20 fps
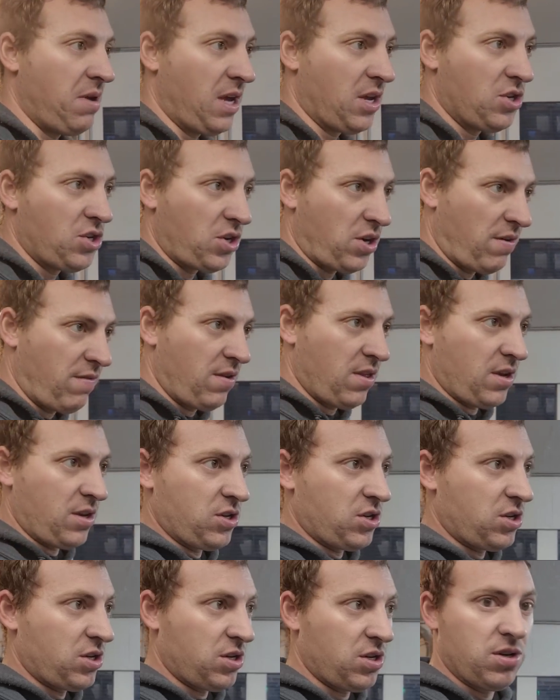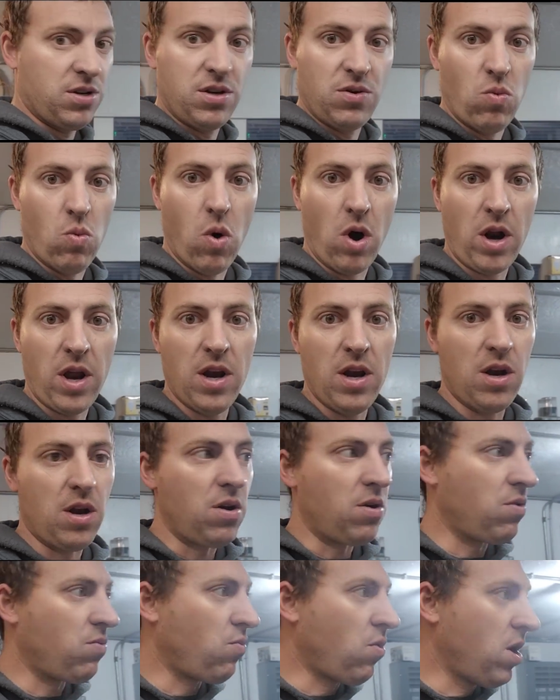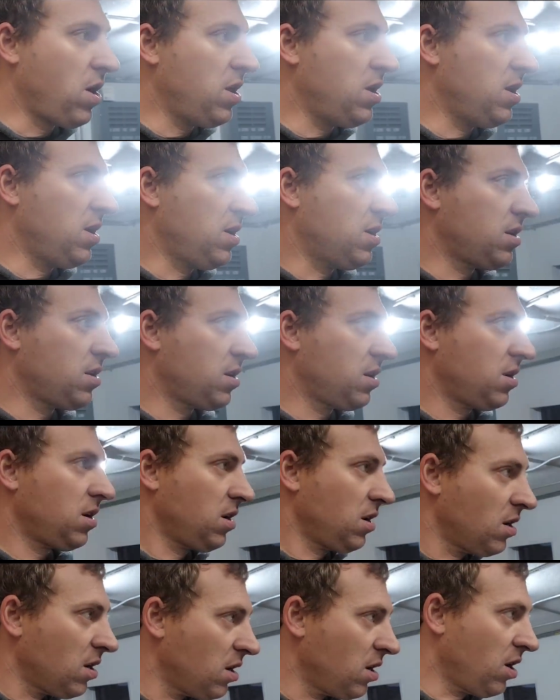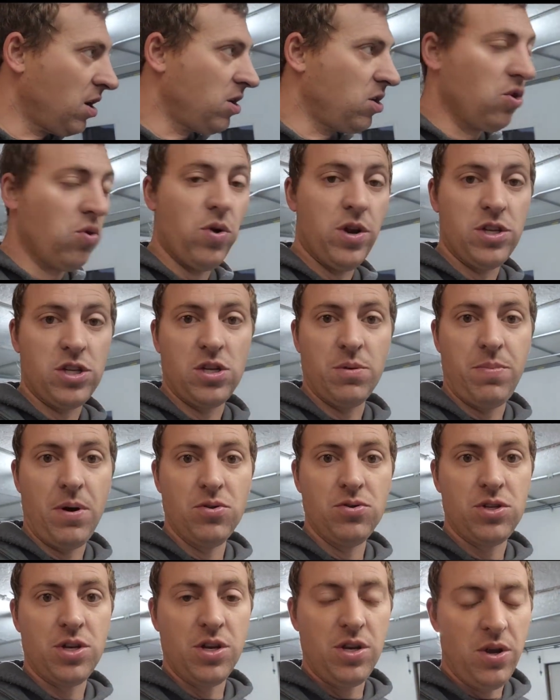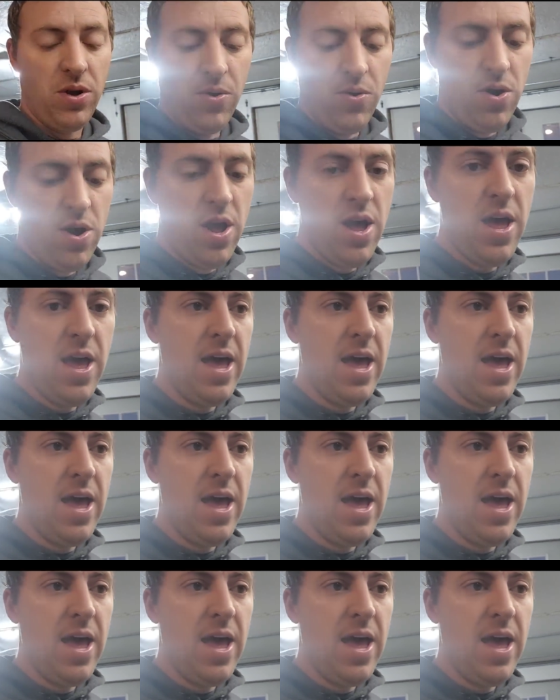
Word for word: making sure everything's working and running and gonna do what it's supposed to do.